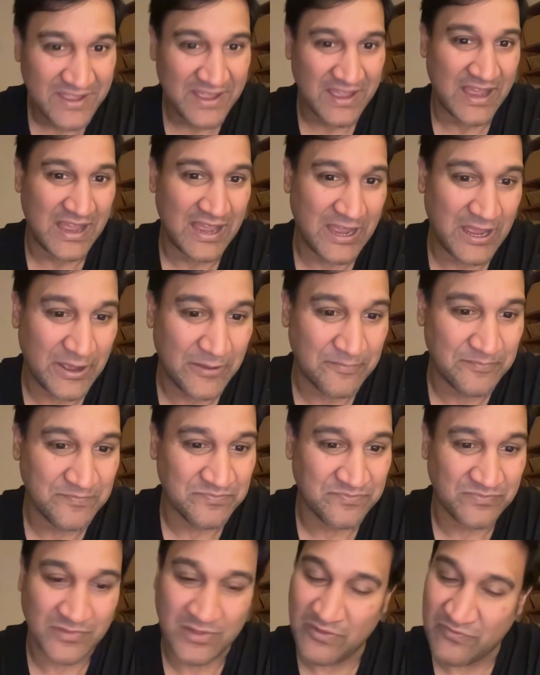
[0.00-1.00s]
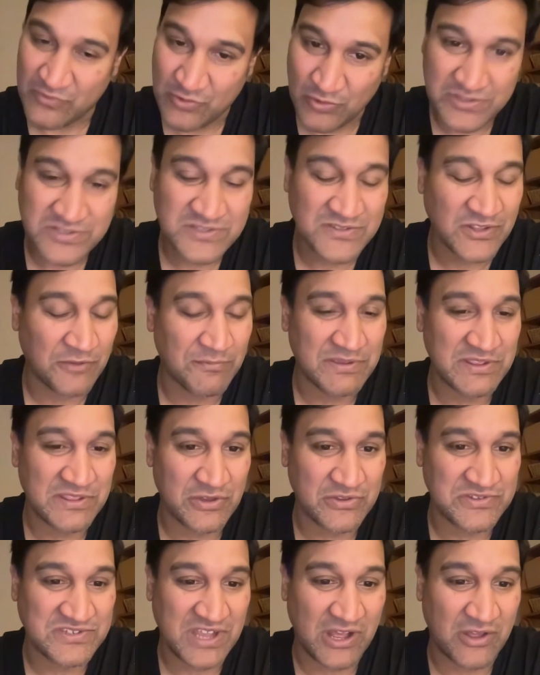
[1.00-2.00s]
Of course, there'll be
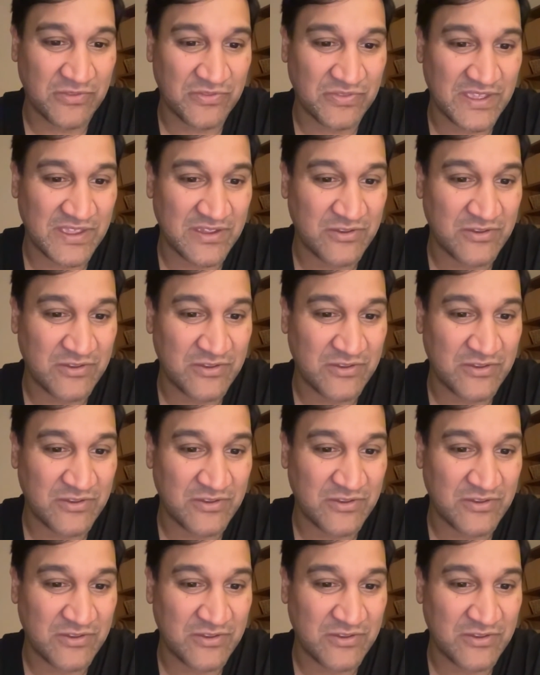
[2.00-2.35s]
those out there